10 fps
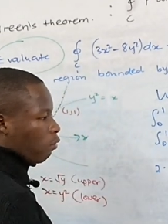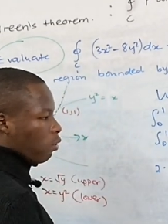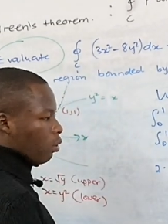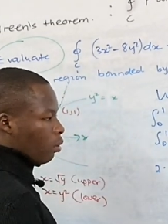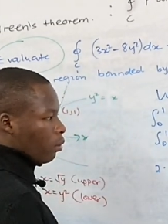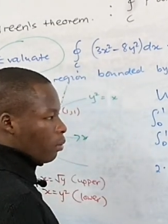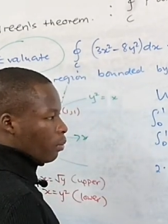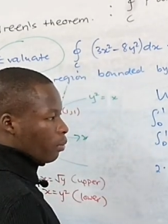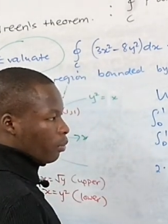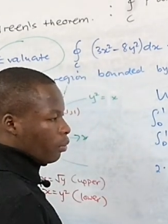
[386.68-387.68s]
4.
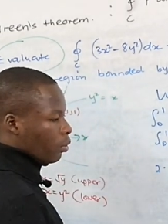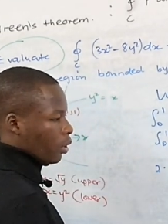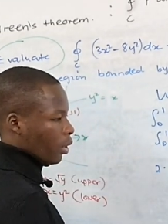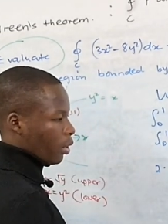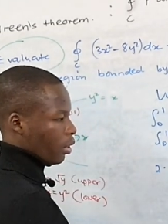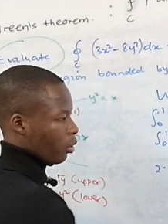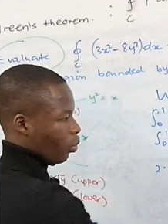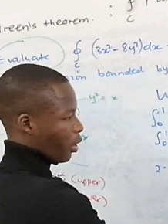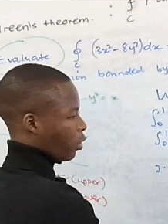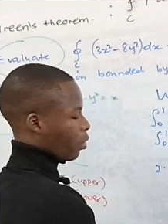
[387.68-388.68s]
Okay,
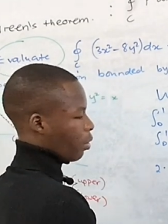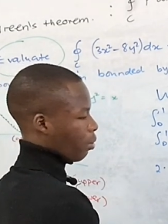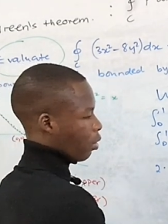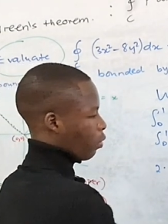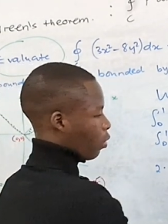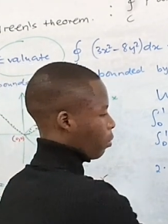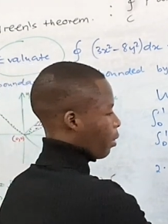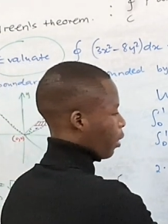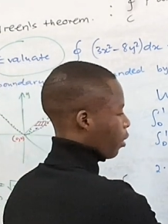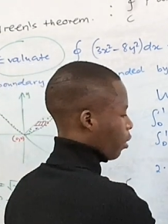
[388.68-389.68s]
10y to the power 4
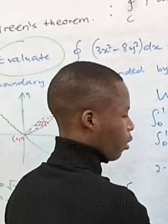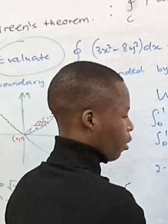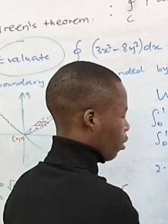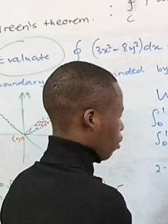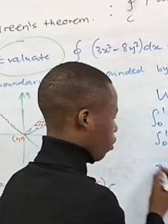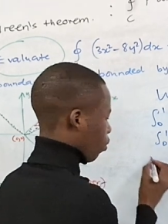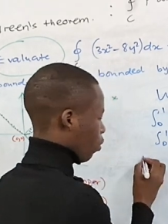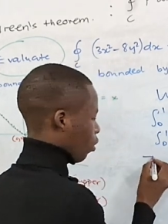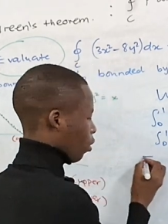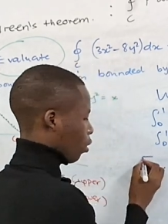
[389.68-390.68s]
by
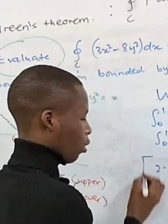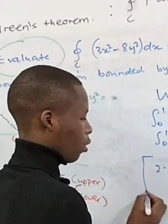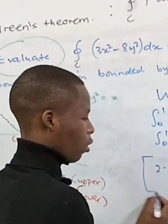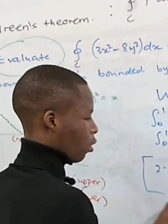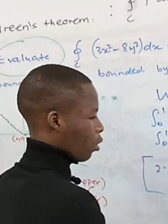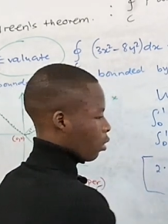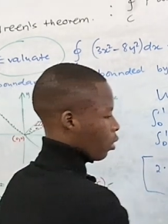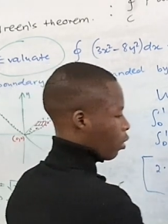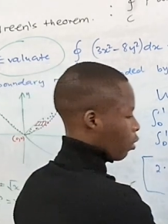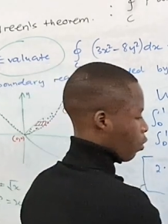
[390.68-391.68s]
4
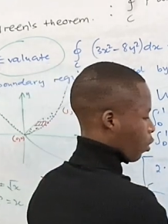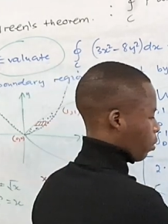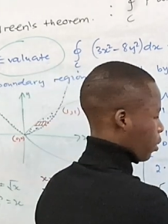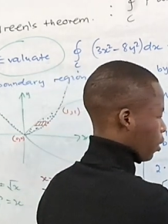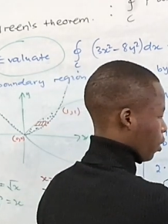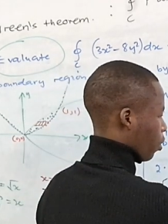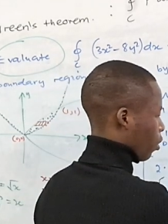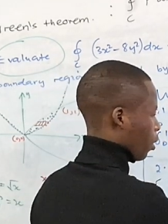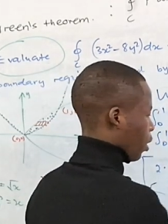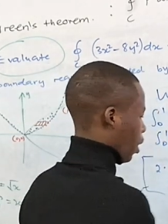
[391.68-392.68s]
from
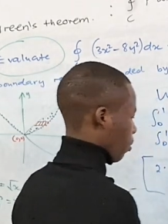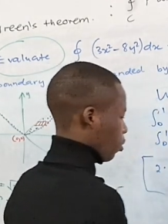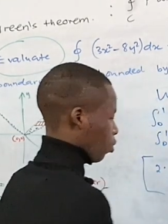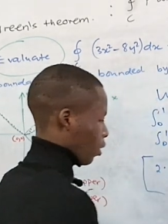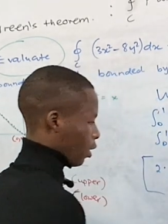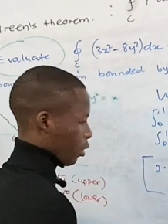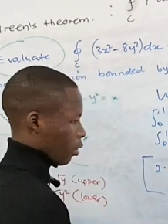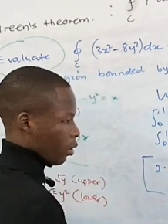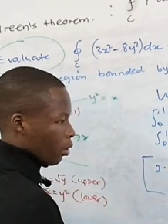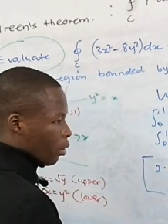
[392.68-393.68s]
0 up to 1.
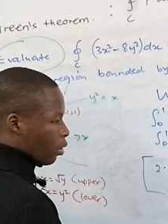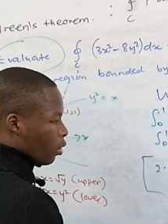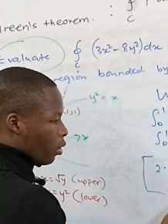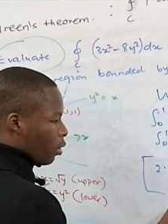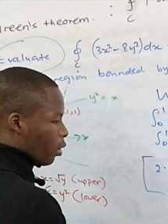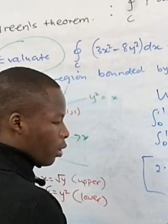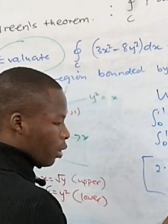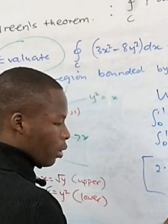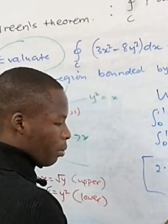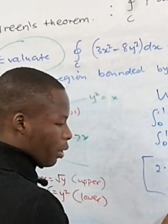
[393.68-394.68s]

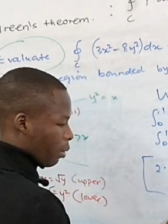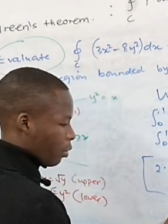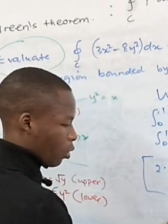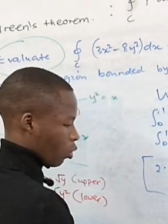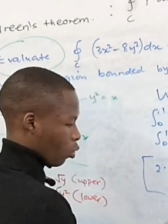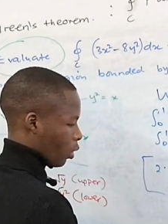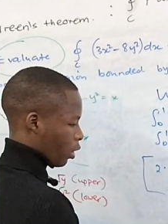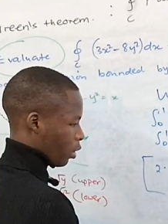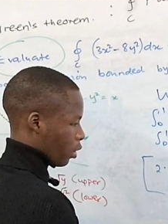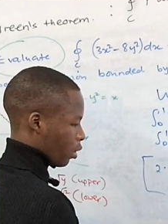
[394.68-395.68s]
This becomes
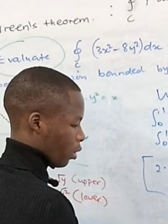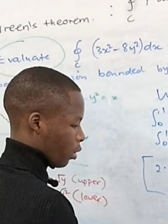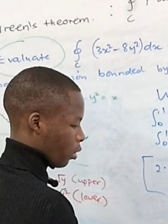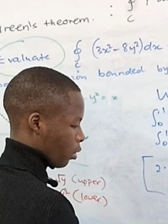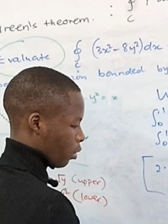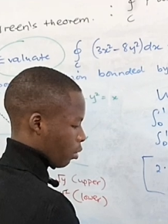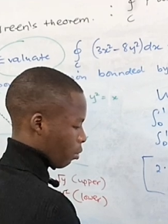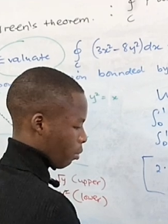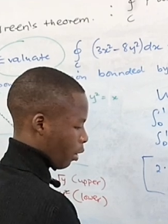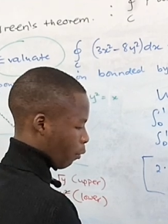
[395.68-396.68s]
20
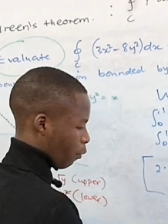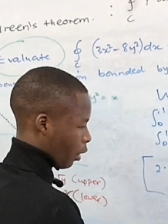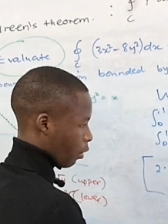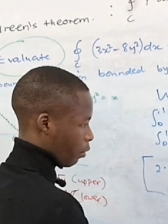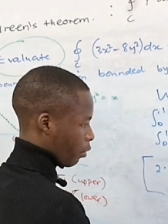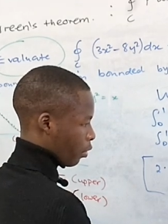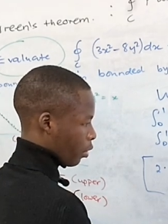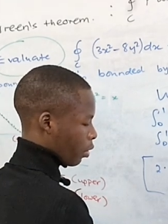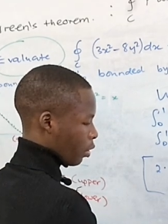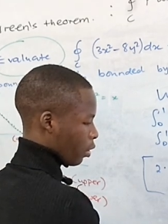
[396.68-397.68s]
by 5,
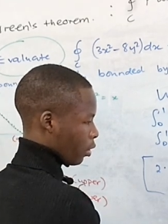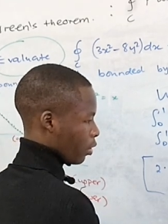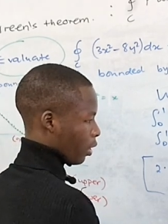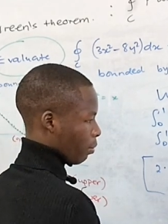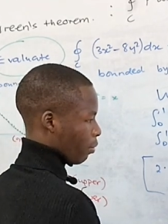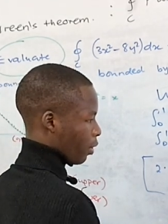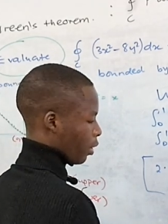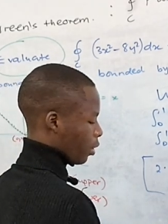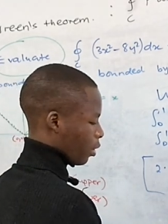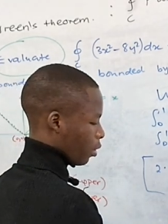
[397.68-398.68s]

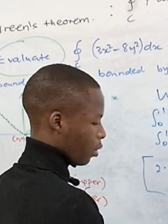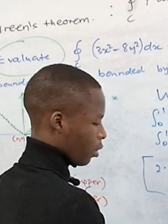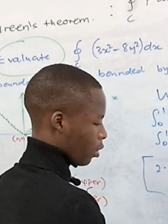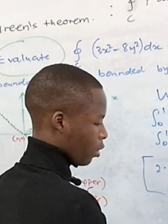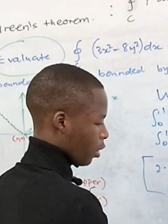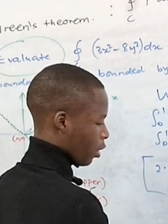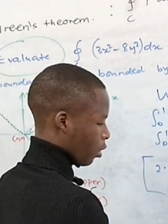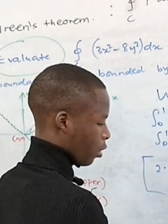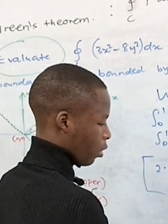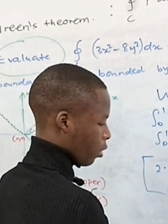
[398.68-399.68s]
subtract
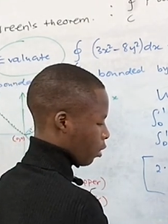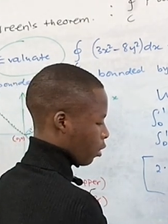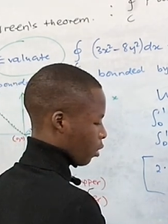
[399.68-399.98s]
10